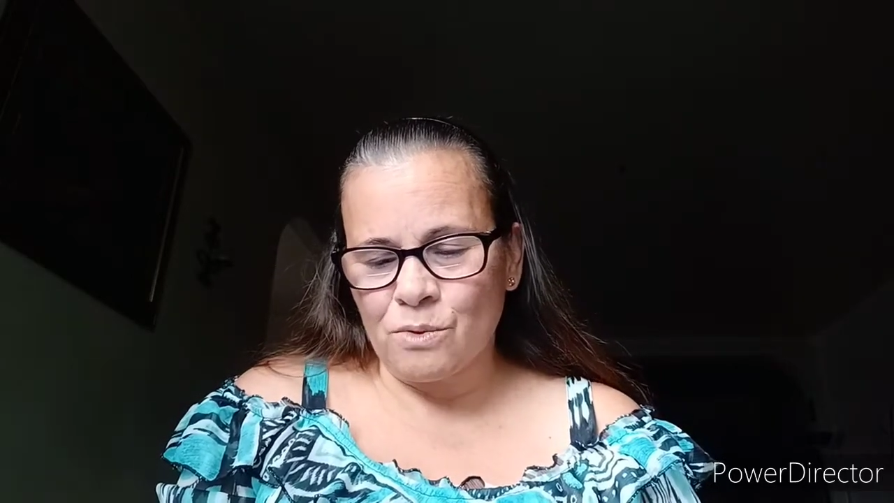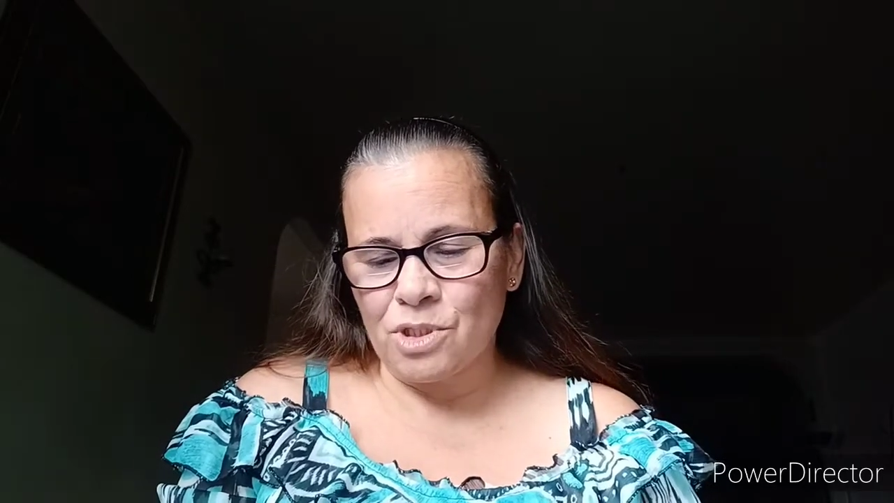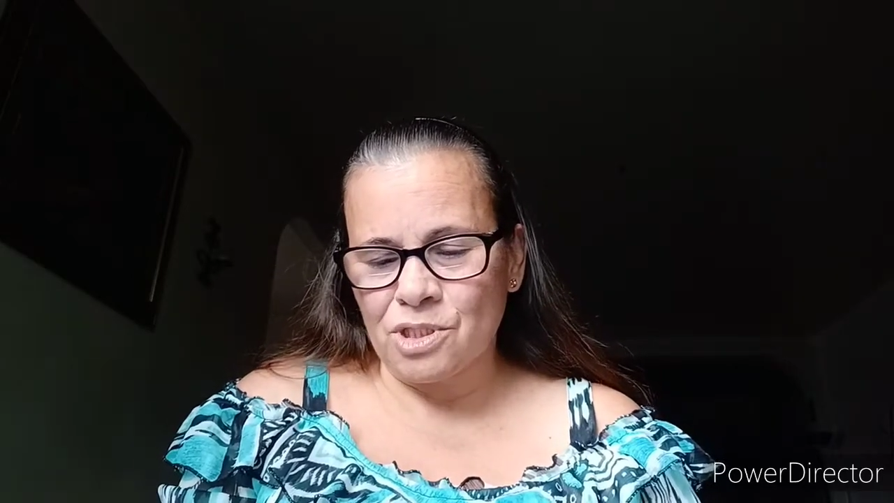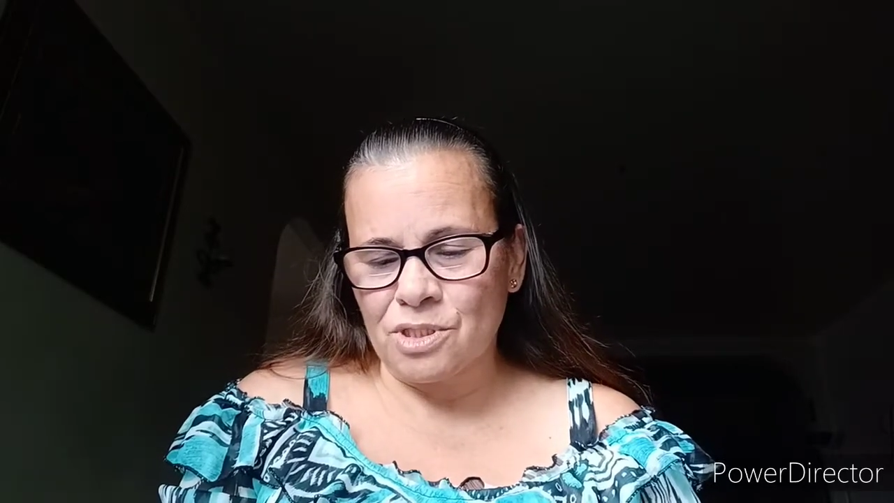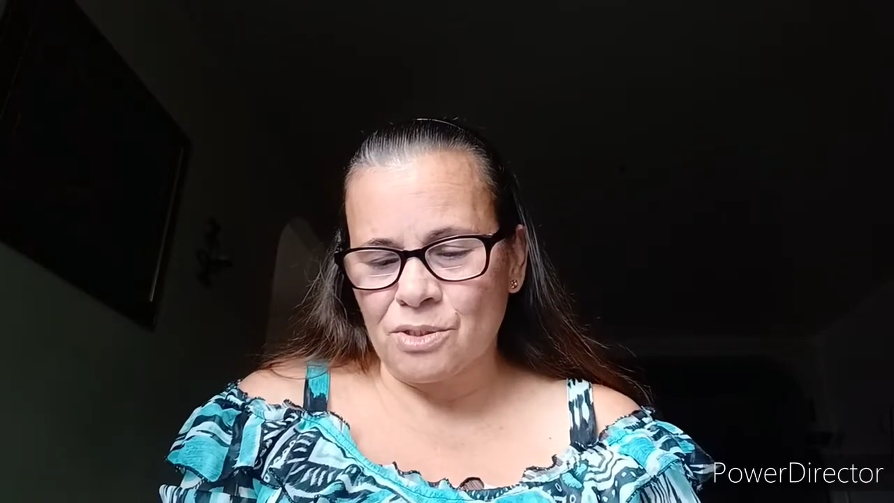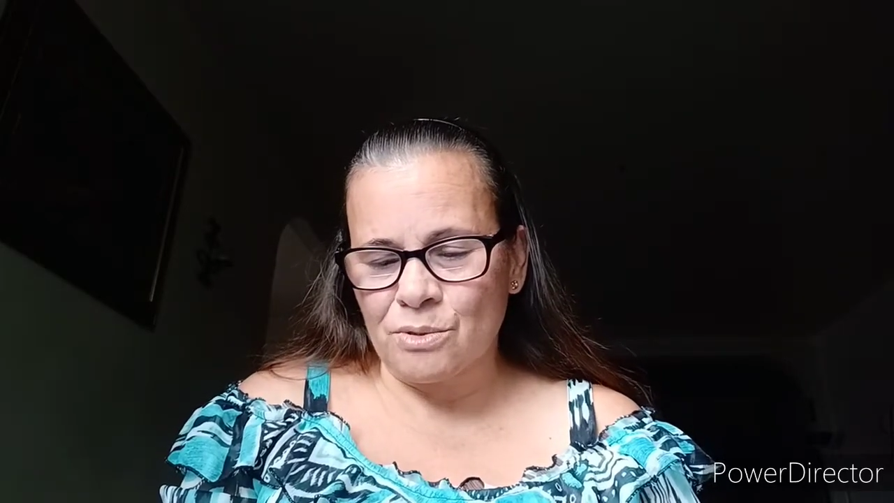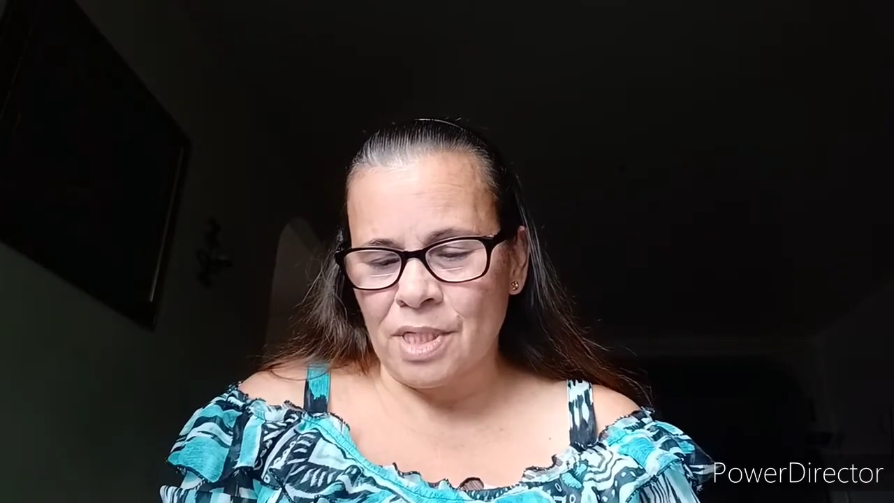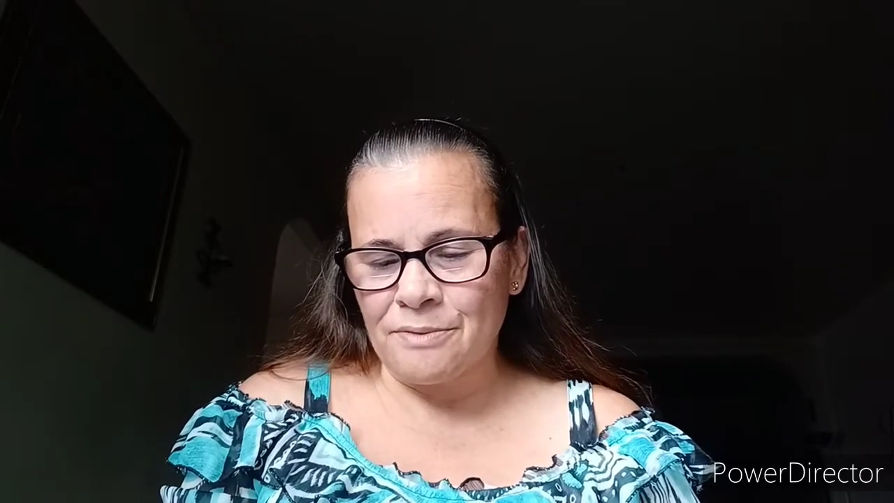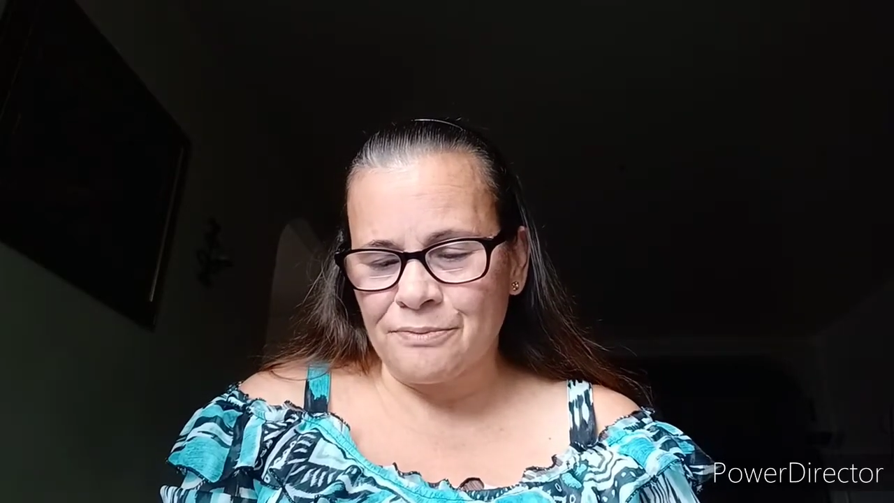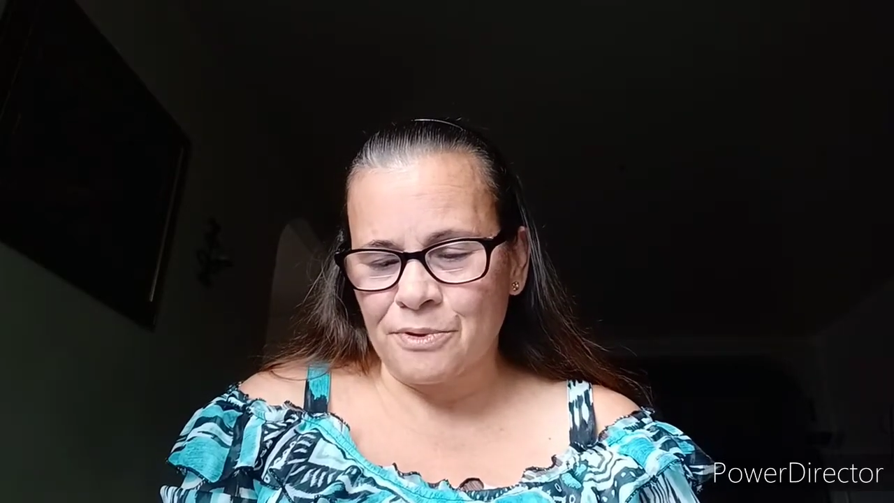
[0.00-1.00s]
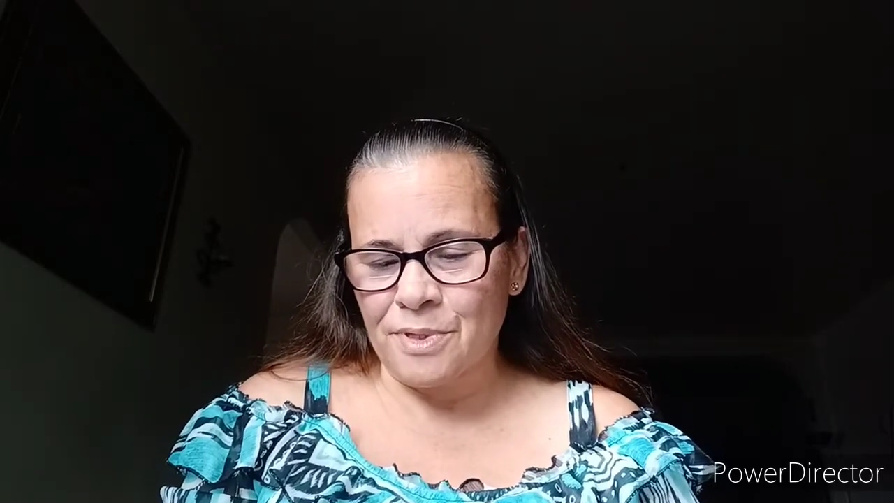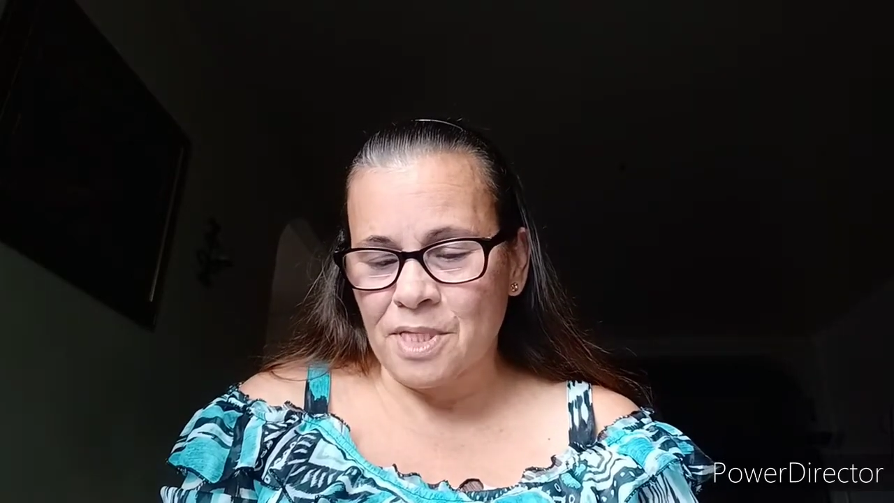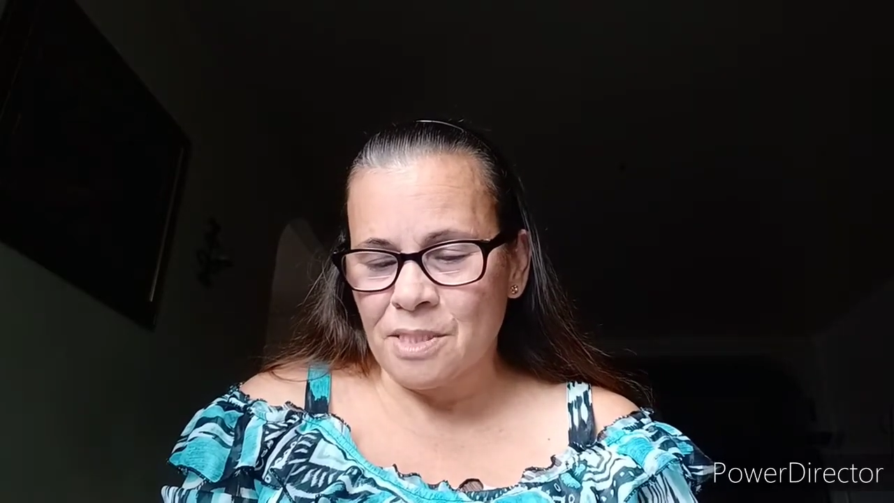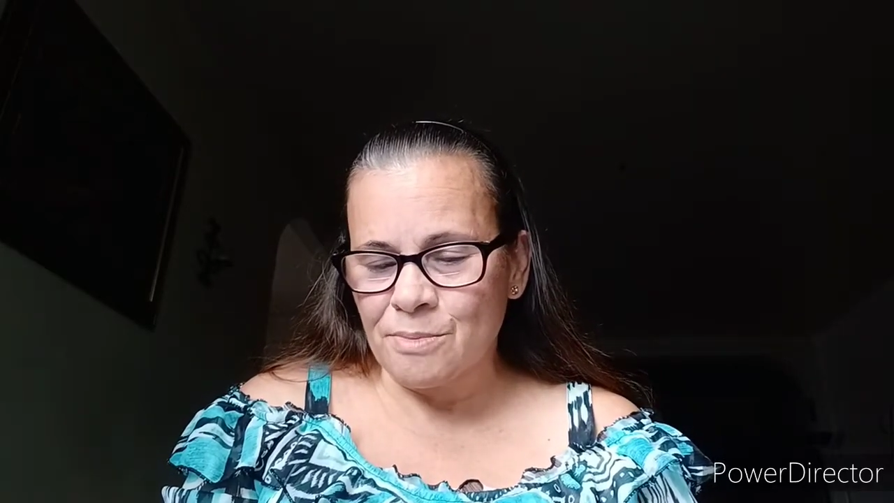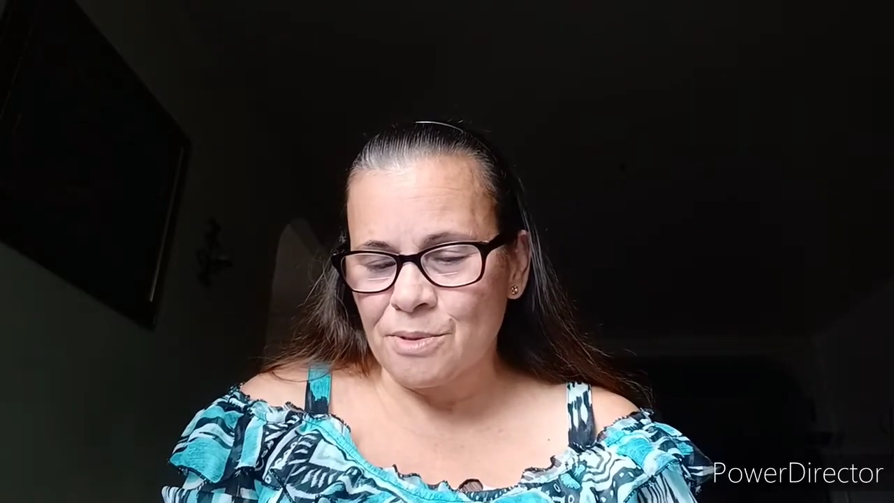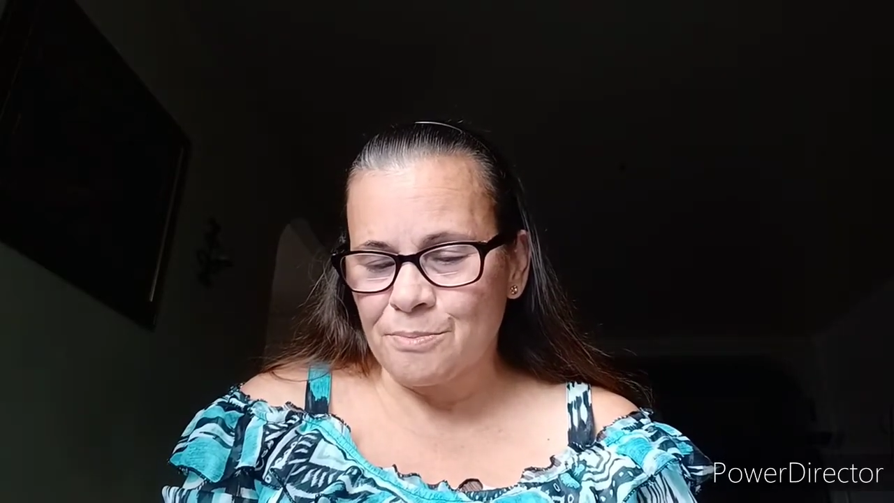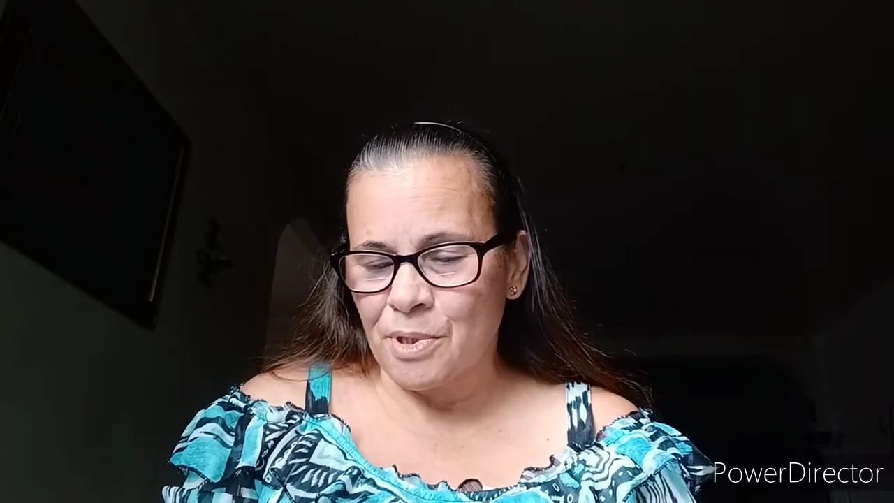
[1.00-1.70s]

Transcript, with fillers: which is great for themed